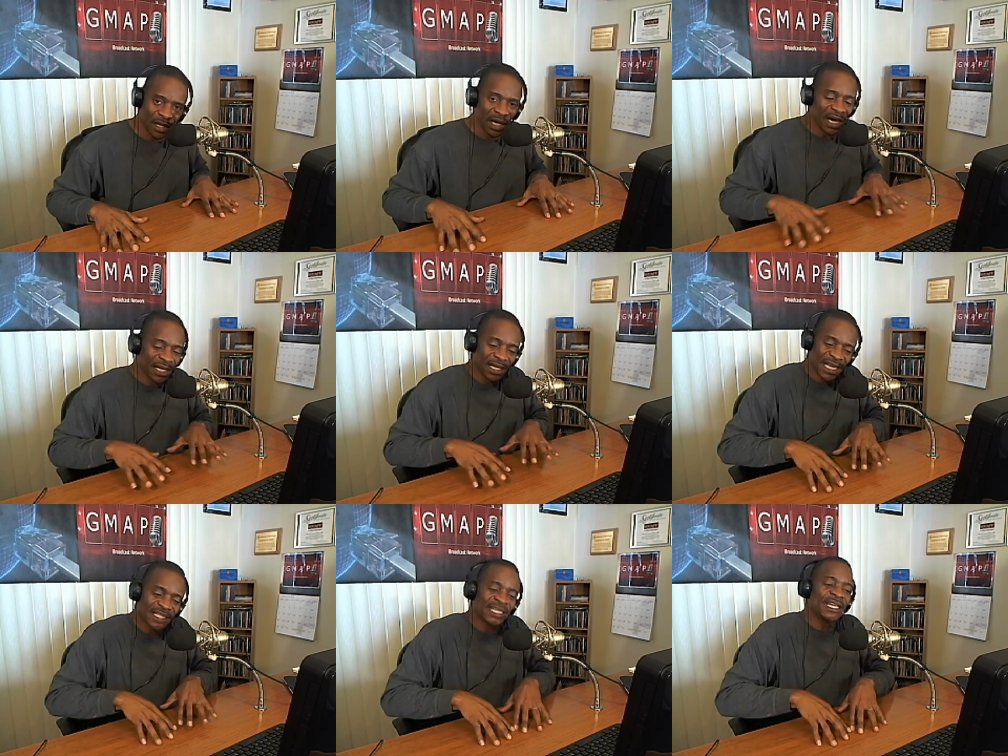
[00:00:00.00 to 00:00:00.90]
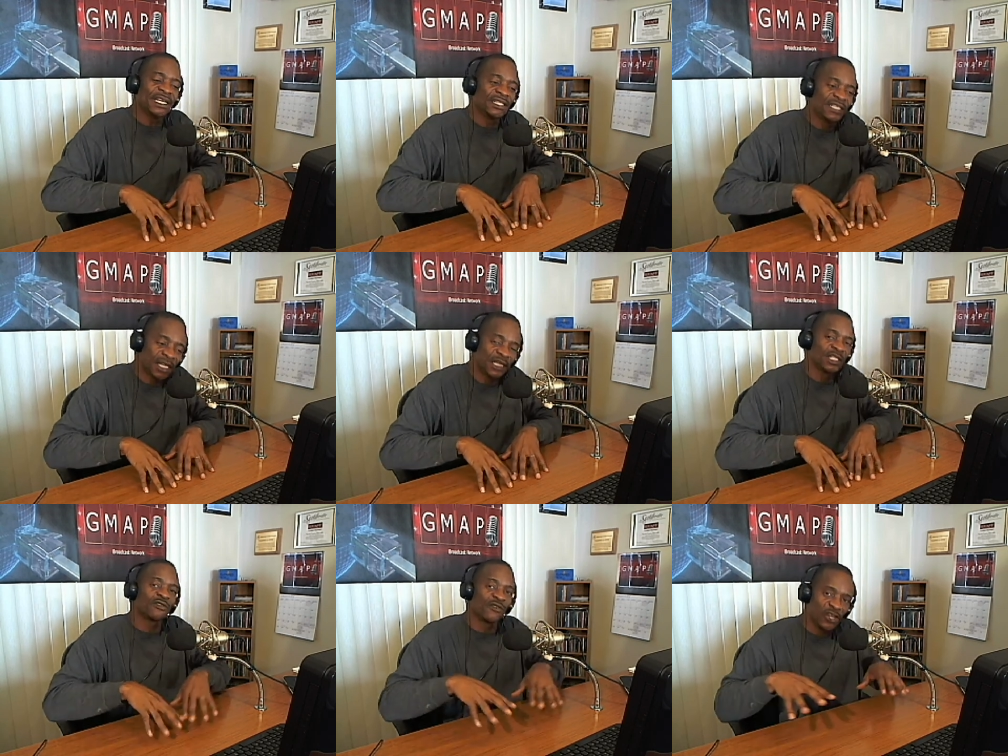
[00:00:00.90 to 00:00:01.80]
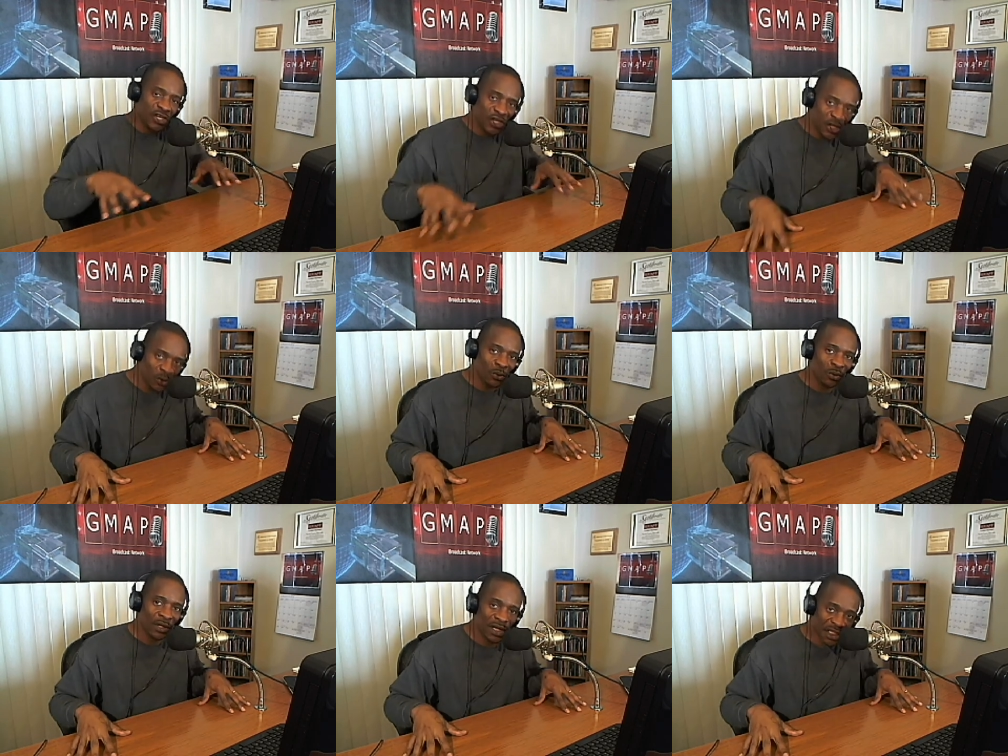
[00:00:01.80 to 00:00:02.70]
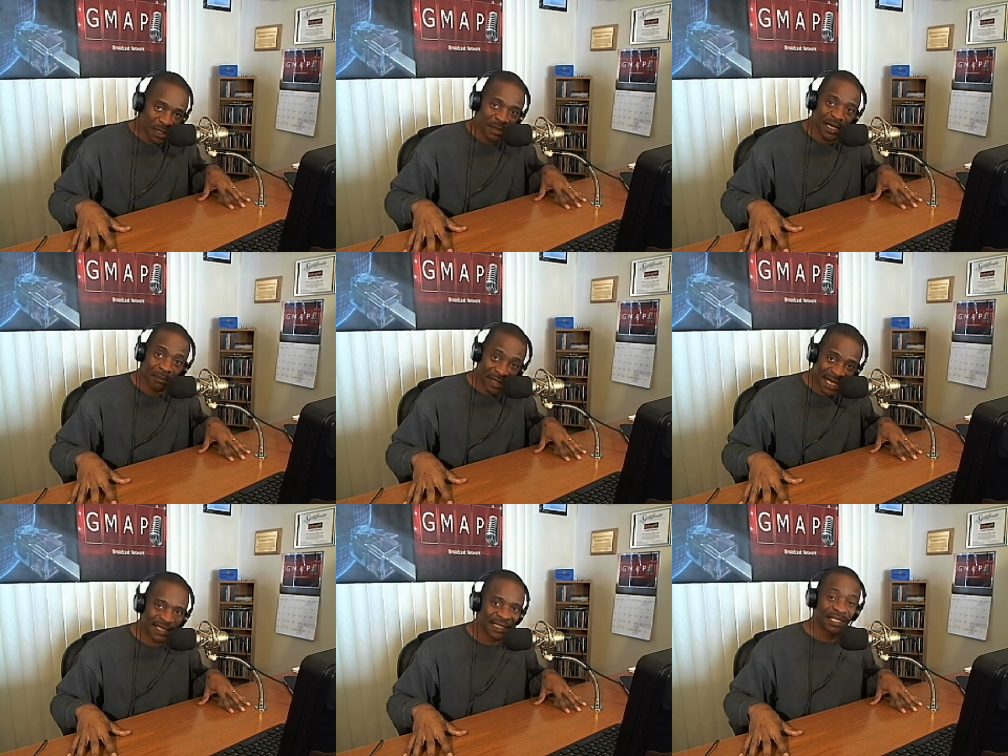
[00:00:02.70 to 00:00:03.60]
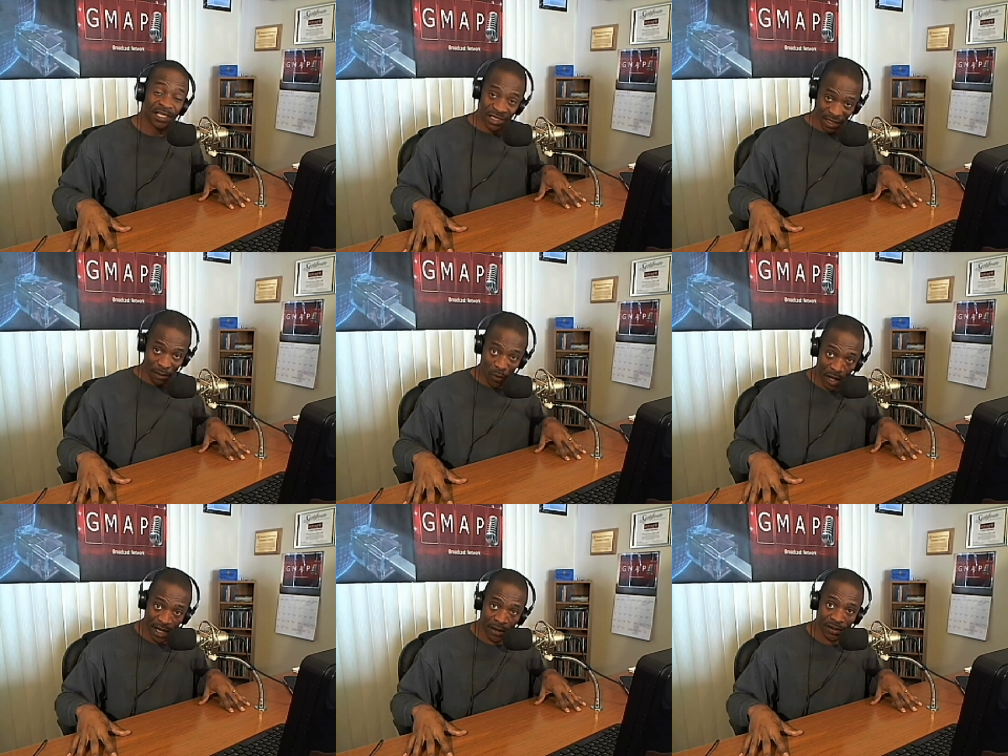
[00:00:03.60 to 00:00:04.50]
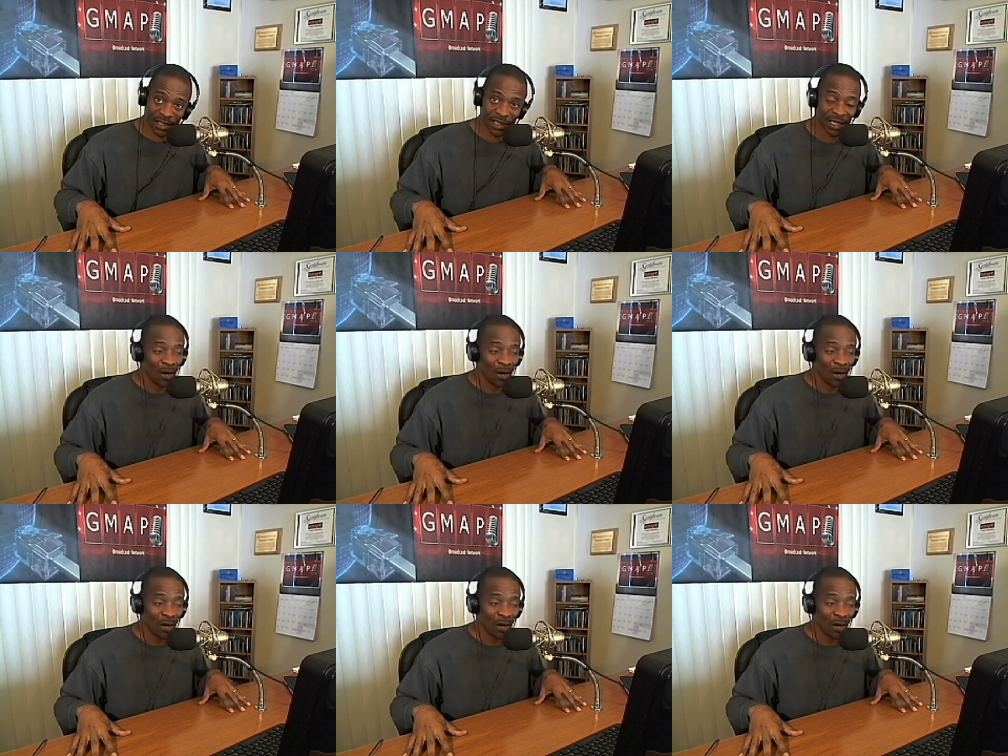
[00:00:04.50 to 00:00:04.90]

unless he intends for you to be a blessing to someone else.